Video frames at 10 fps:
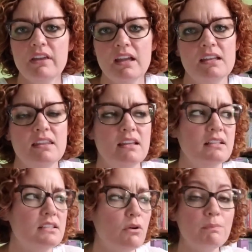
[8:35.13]
that kind of thing.
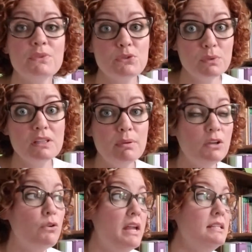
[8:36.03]
So it's really been
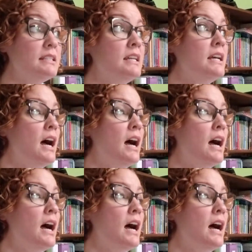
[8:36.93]
great.